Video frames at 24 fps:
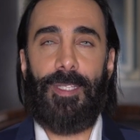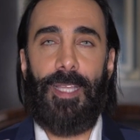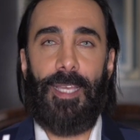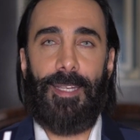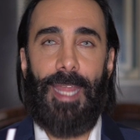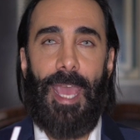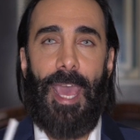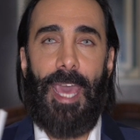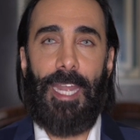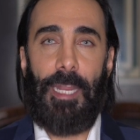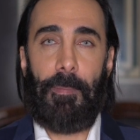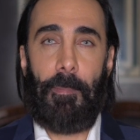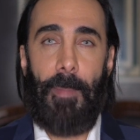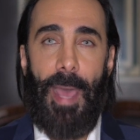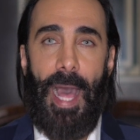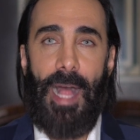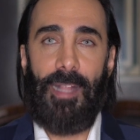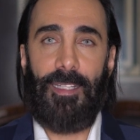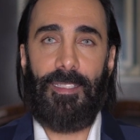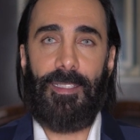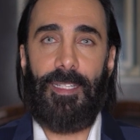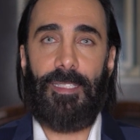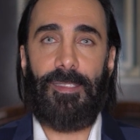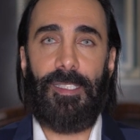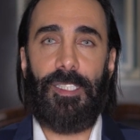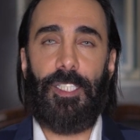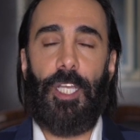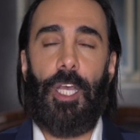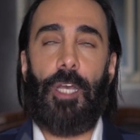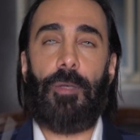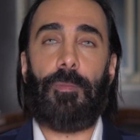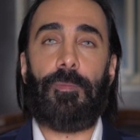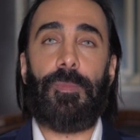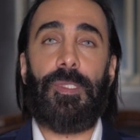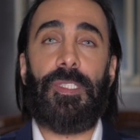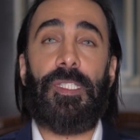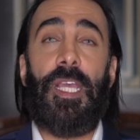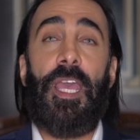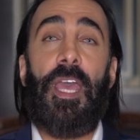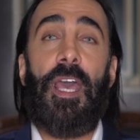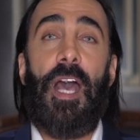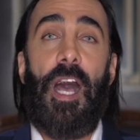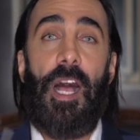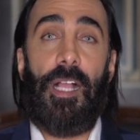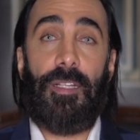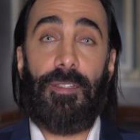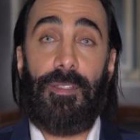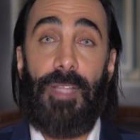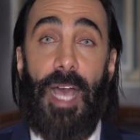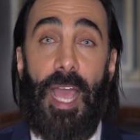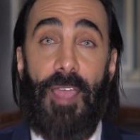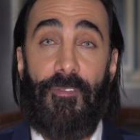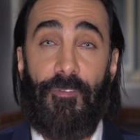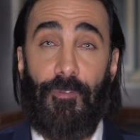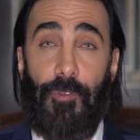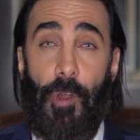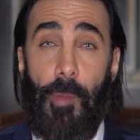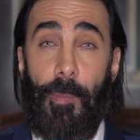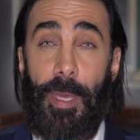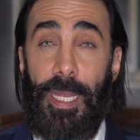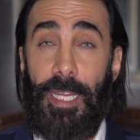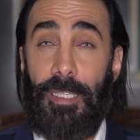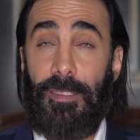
That animalicness comes alive from it.